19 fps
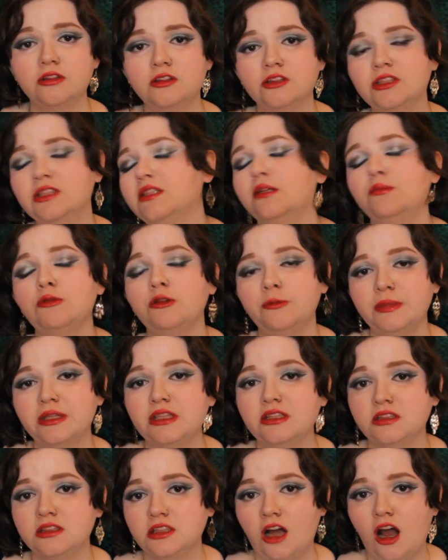There's a similar
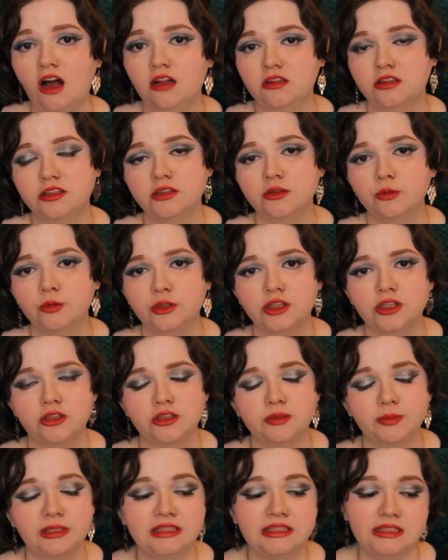myth in Scotland, which
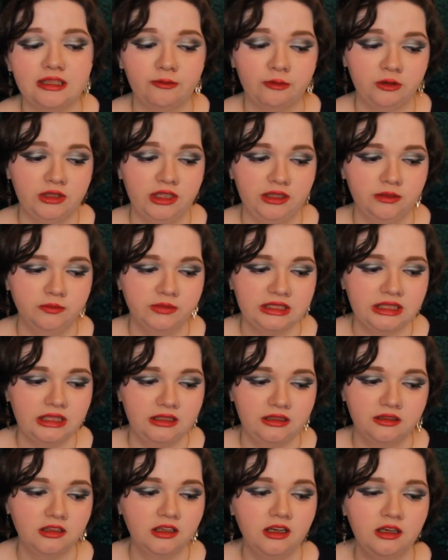goes by several names,
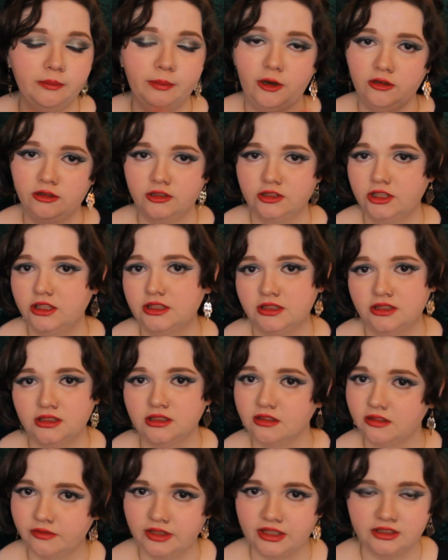and I apologize
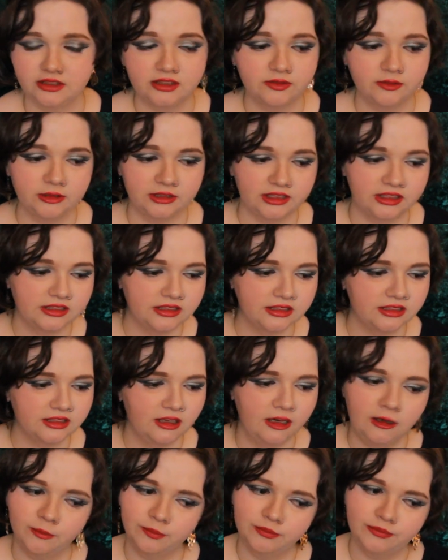in advance for this.
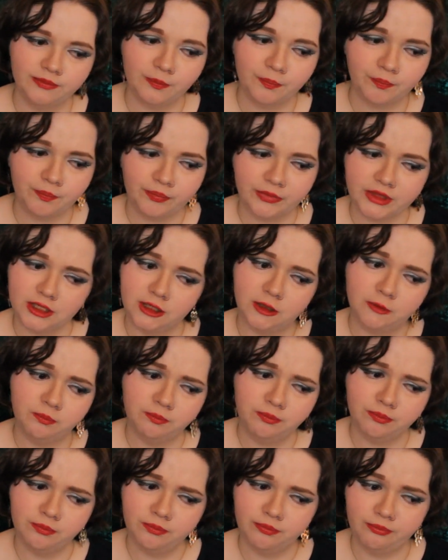Um, the
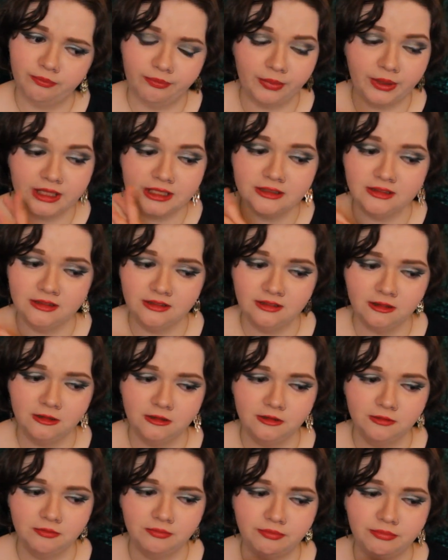Bin,
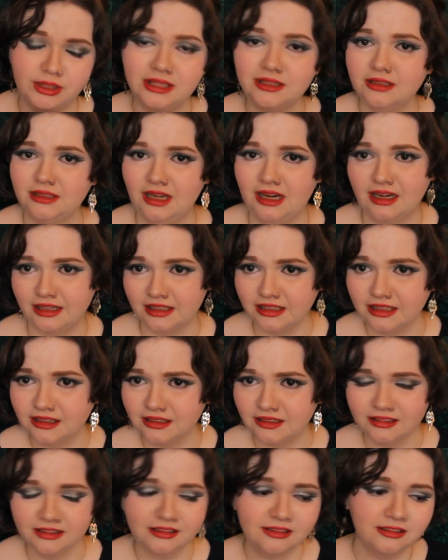Bean
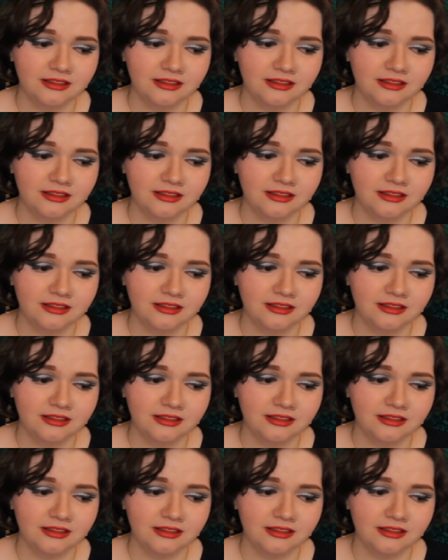Nighe